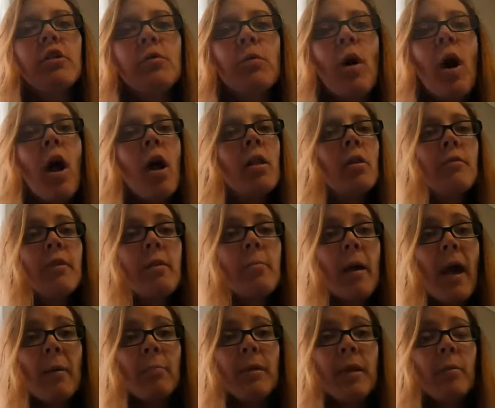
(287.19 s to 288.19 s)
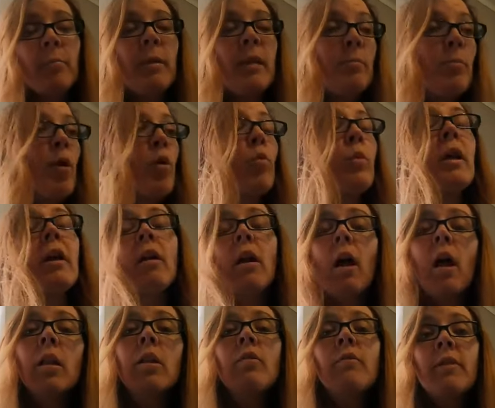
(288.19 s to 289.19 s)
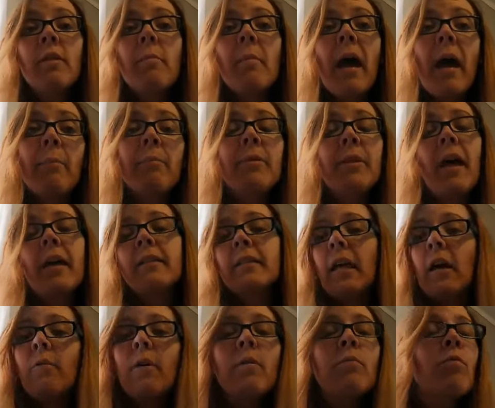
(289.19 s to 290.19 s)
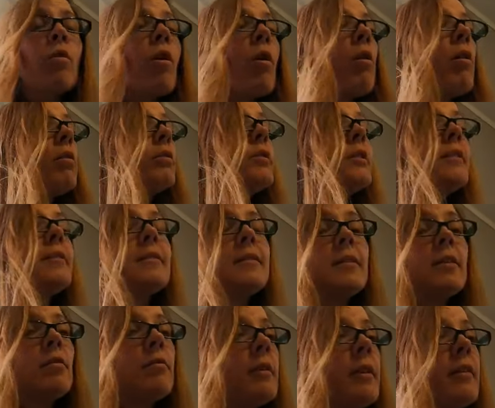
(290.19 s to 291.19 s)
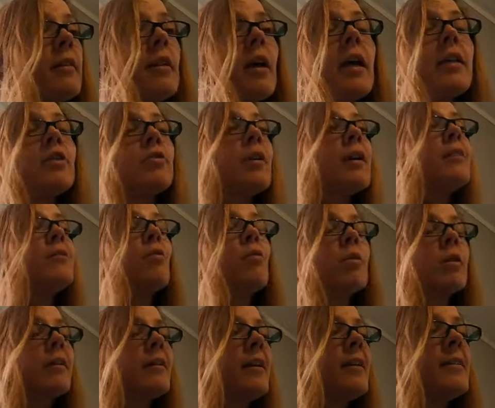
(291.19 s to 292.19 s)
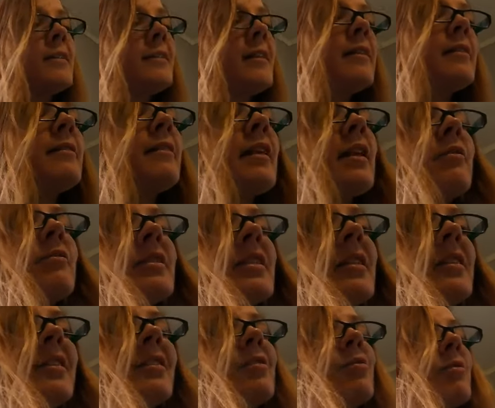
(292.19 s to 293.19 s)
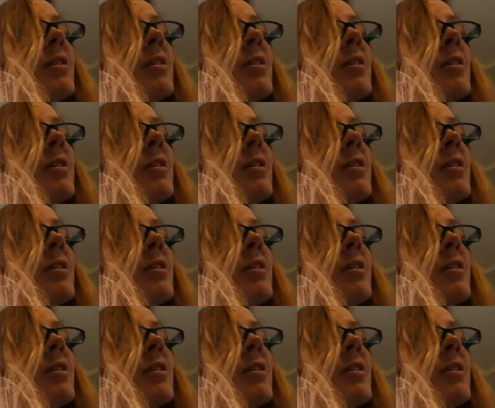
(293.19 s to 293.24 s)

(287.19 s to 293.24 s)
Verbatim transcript: arts, we're all over the map here, people. We are all over the map. That's how I roll. Just deal with it. I tried to organize it and then I was like, you